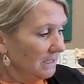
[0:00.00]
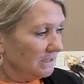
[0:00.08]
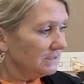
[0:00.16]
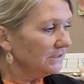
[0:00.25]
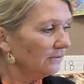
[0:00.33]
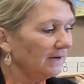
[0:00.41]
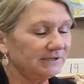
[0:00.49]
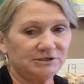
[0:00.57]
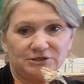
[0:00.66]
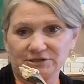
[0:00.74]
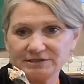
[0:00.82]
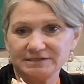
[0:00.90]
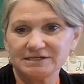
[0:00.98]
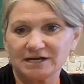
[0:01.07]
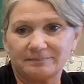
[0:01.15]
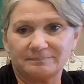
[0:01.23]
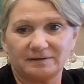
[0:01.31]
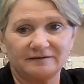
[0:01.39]
So I took the
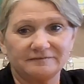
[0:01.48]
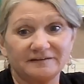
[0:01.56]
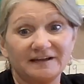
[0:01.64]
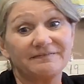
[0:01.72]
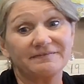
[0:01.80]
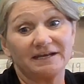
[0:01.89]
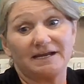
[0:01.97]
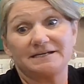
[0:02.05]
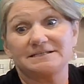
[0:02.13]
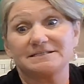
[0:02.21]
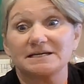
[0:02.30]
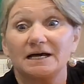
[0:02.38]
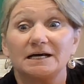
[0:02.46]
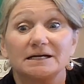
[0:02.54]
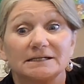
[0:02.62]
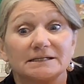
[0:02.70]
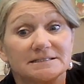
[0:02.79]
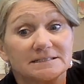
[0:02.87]
top off and then I
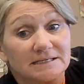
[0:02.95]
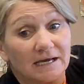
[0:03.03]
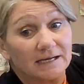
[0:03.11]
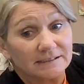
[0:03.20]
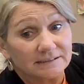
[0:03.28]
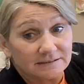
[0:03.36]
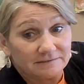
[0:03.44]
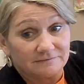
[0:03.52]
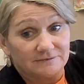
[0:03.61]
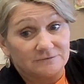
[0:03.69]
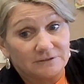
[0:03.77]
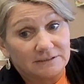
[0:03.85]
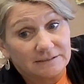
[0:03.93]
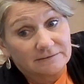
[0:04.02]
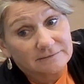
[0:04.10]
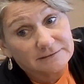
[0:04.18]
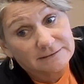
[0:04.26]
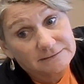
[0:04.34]
dug inside. And if you look here,
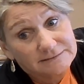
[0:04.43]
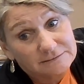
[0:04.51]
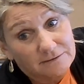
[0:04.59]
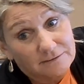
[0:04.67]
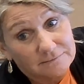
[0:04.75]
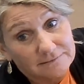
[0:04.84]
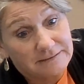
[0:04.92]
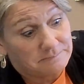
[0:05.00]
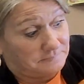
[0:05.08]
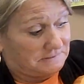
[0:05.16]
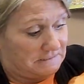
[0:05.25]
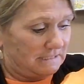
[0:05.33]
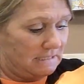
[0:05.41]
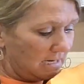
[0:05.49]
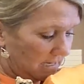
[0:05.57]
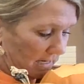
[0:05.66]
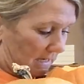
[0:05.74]
it's all empty.